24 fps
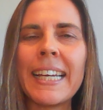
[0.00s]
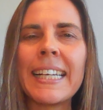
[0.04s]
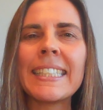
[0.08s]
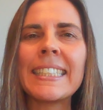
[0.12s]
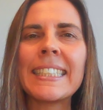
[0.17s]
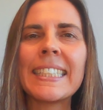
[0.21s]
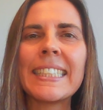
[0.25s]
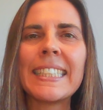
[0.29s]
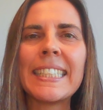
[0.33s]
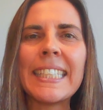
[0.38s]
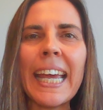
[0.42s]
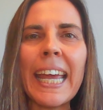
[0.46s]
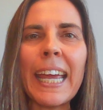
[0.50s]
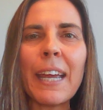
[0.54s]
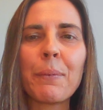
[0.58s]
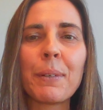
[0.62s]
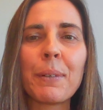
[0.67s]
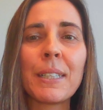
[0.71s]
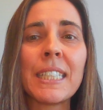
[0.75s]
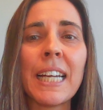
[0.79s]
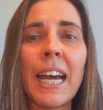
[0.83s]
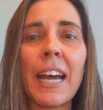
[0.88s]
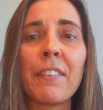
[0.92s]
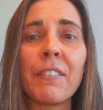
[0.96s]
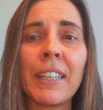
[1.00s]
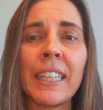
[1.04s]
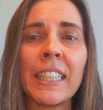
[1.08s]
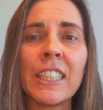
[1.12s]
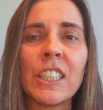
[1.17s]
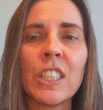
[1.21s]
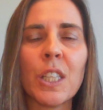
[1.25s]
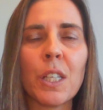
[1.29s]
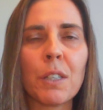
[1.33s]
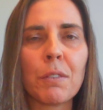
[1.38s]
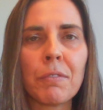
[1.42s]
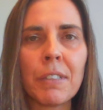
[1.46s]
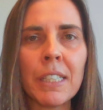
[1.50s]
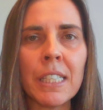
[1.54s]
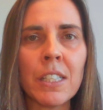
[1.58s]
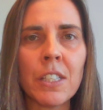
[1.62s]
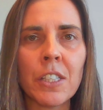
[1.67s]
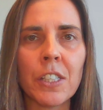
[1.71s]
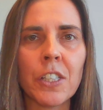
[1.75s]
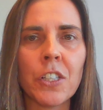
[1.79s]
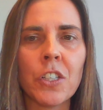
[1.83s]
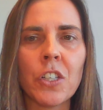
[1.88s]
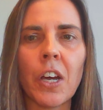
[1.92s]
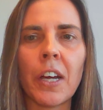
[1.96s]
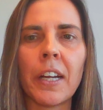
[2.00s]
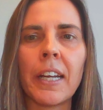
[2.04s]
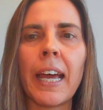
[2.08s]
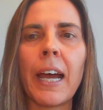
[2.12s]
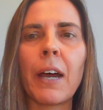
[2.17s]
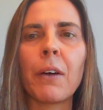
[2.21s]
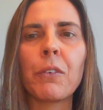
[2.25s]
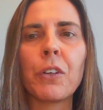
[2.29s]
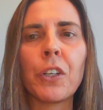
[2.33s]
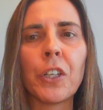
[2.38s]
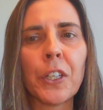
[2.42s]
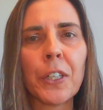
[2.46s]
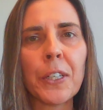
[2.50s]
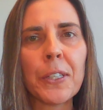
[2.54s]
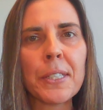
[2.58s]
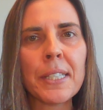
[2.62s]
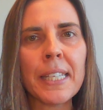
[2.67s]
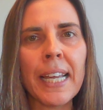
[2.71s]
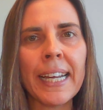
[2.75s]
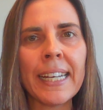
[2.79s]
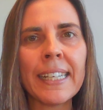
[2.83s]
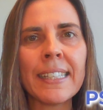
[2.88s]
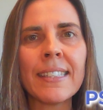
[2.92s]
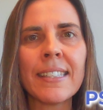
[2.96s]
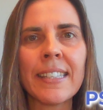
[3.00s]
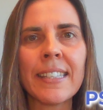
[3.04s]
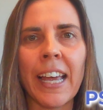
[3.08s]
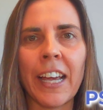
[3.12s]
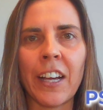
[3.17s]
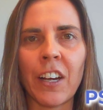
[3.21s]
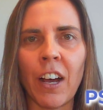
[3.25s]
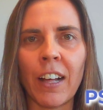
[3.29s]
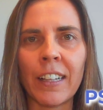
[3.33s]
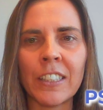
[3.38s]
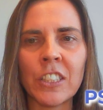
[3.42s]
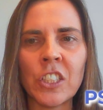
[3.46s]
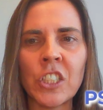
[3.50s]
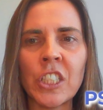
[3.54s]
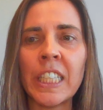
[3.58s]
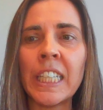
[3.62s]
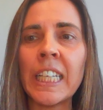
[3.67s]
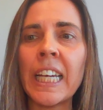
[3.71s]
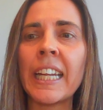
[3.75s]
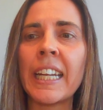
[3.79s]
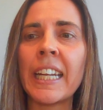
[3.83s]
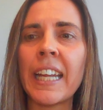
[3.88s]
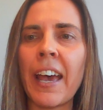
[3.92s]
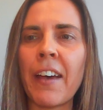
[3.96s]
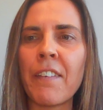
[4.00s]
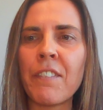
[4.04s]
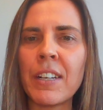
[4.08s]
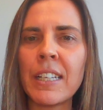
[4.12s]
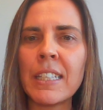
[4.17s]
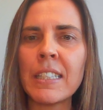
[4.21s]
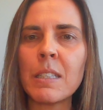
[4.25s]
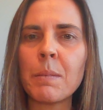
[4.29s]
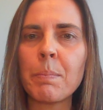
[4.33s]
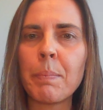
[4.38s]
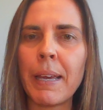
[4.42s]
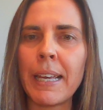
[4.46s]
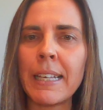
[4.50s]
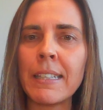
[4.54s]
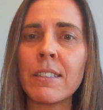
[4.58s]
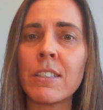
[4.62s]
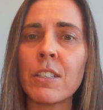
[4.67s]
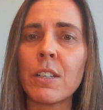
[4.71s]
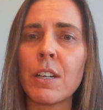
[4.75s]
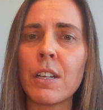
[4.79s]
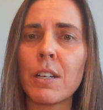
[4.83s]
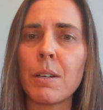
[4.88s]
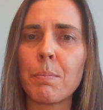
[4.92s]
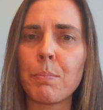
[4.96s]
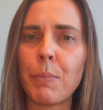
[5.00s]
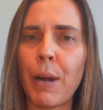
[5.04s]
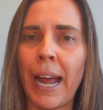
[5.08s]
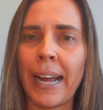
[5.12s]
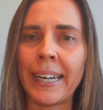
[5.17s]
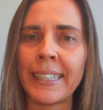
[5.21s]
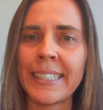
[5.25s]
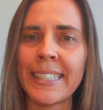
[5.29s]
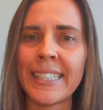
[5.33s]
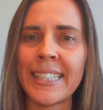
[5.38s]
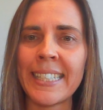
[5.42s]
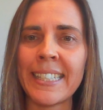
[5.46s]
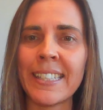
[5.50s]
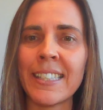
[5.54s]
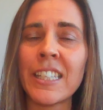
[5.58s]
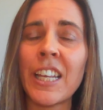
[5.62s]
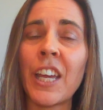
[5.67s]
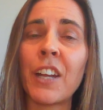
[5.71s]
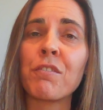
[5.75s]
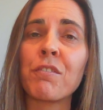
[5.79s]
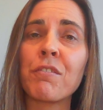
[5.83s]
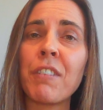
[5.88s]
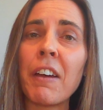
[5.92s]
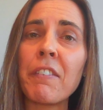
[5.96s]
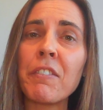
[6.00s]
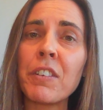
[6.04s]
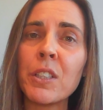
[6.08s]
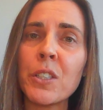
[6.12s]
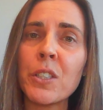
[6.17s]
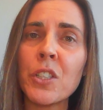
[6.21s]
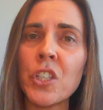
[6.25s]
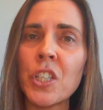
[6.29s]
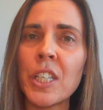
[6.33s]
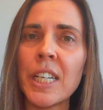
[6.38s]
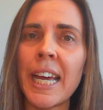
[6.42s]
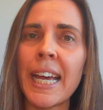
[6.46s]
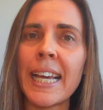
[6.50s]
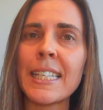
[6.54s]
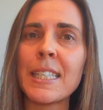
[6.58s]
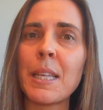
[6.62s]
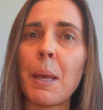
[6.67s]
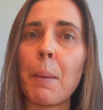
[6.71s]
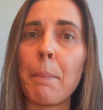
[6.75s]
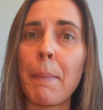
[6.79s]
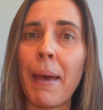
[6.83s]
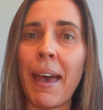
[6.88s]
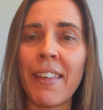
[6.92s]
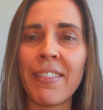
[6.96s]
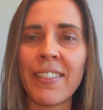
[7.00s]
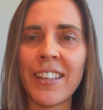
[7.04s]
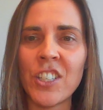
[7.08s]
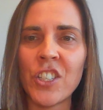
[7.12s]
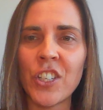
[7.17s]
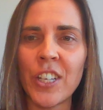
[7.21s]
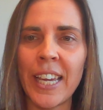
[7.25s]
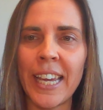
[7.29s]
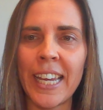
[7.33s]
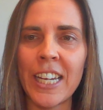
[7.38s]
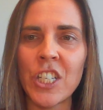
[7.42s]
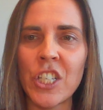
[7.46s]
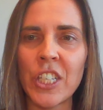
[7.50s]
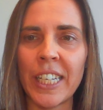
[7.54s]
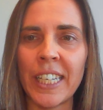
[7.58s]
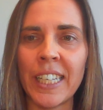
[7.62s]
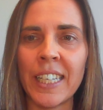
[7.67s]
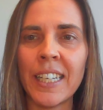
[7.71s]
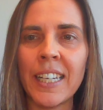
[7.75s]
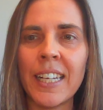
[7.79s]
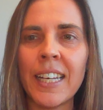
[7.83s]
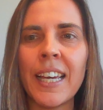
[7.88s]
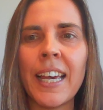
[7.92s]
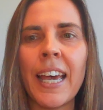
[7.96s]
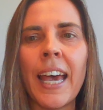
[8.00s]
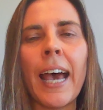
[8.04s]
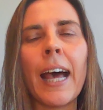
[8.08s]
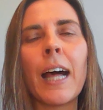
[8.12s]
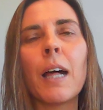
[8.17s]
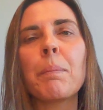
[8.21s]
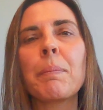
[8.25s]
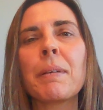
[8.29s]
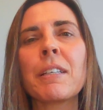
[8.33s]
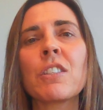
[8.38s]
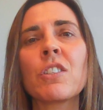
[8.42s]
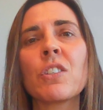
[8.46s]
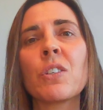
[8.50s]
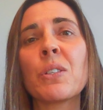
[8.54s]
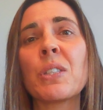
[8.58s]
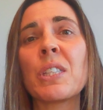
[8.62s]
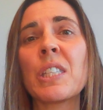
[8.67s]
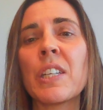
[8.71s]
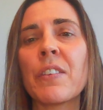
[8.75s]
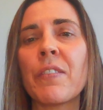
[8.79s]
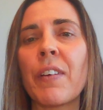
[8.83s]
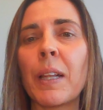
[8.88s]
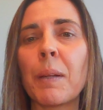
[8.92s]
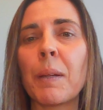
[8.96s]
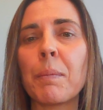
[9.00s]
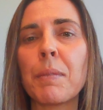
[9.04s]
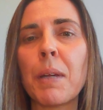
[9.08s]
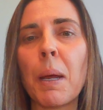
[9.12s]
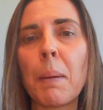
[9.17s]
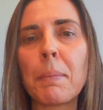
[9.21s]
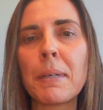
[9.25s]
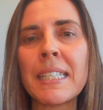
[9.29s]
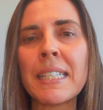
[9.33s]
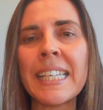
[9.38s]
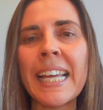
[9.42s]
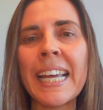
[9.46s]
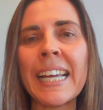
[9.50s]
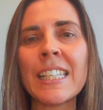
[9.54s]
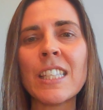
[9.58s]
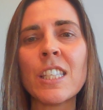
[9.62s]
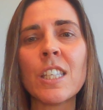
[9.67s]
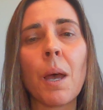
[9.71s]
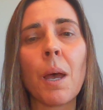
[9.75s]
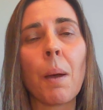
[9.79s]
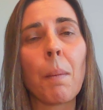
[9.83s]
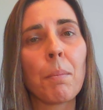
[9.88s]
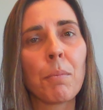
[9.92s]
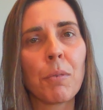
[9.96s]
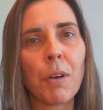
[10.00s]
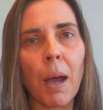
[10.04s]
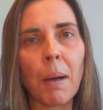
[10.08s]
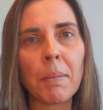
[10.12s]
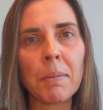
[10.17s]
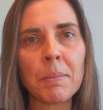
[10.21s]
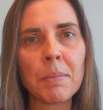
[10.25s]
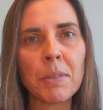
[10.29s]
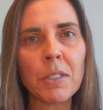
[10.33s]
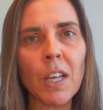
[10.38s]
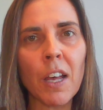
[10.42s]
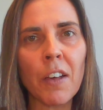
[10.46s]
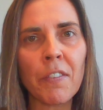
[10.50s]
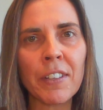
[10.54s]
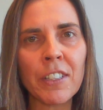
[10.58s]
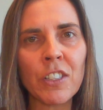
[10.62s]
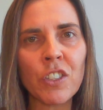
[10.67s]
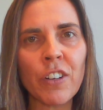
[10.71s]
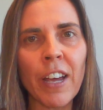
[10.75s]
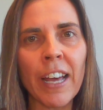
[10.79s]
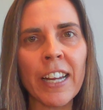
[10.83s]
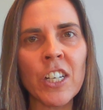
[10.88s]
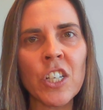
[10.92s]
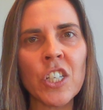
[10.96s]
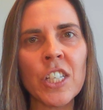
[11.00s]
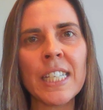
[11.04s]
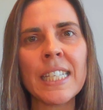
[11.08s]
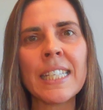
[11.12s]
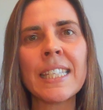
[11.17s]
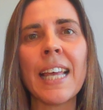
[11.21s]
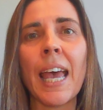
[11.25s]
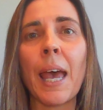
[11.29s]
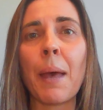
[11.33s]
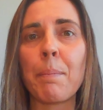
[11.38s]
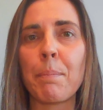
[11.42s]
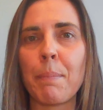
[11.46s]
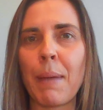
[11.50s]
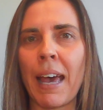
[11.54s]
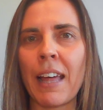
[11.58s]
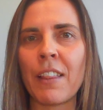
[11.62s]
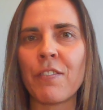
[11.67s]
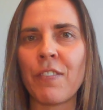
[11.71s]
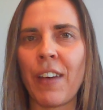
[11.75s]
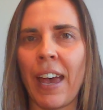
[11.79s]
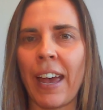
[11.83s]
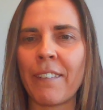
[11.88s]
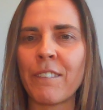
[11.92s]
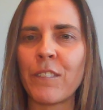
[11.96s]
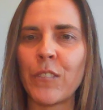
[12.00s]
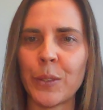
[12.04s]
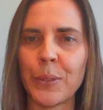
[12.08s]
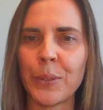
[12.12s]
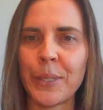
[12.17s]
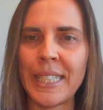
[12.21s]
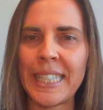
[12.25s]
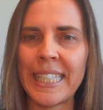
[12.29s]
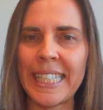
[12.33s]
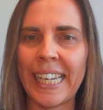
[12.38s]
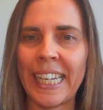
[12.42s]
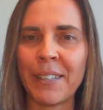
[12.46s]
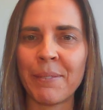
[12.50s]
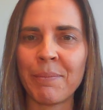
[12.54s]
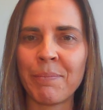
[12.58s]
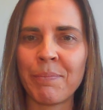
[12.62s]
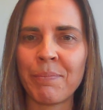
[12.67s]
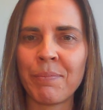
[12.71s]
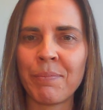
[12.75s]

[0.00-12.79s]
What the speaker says: Today, we're diving into the research on how neuroscience, psychology, and evidence-based practices can revolutionize math education, helping students develop number sense, problem-solving strategies, and math fact fluency.